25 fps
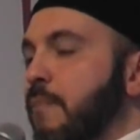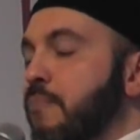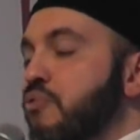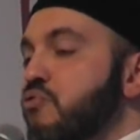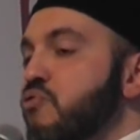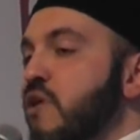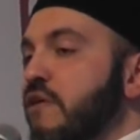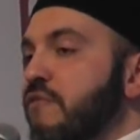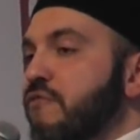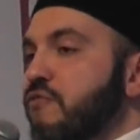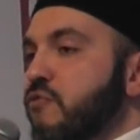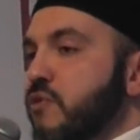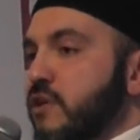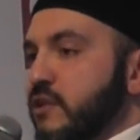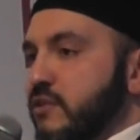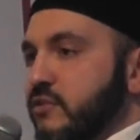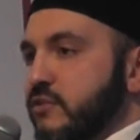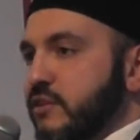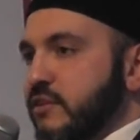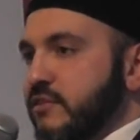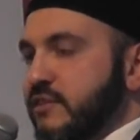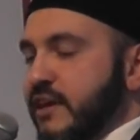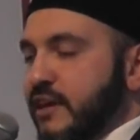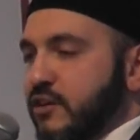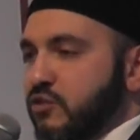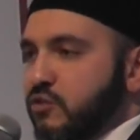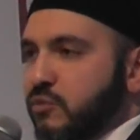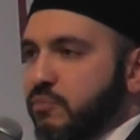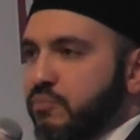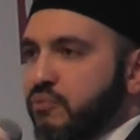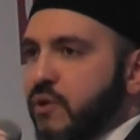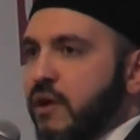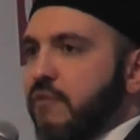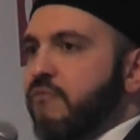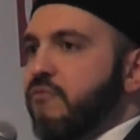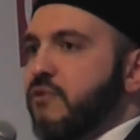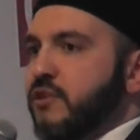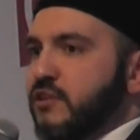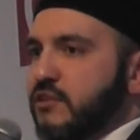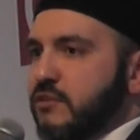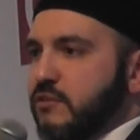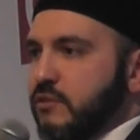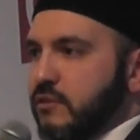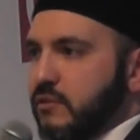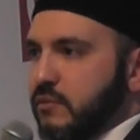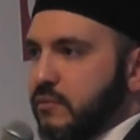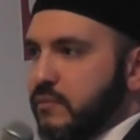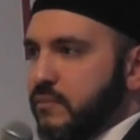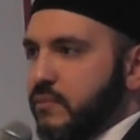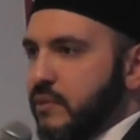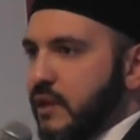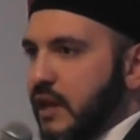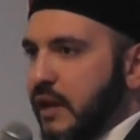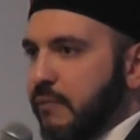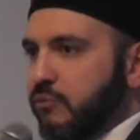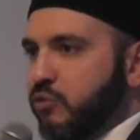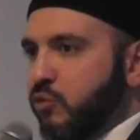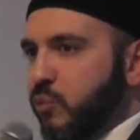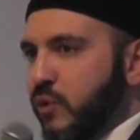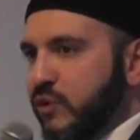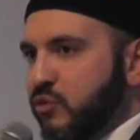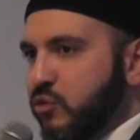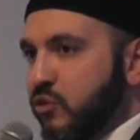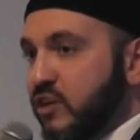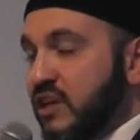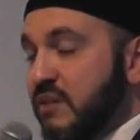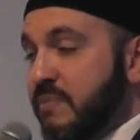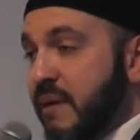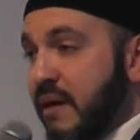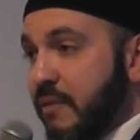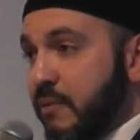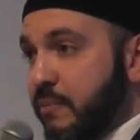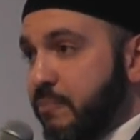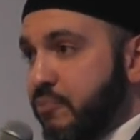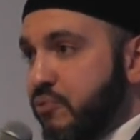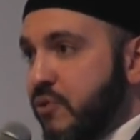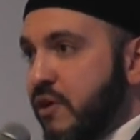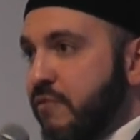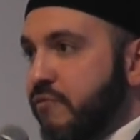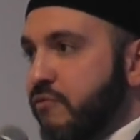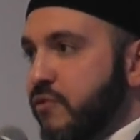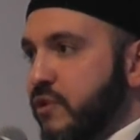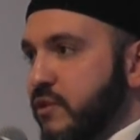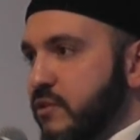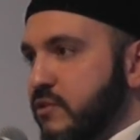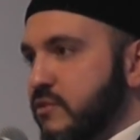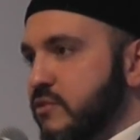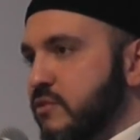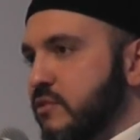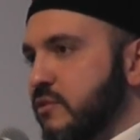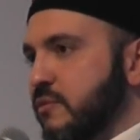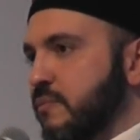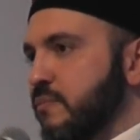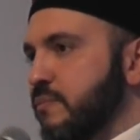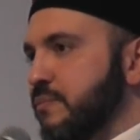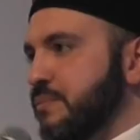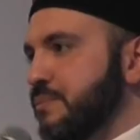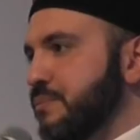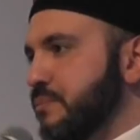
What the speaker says: preference, a sexual preference. We're talking about preference.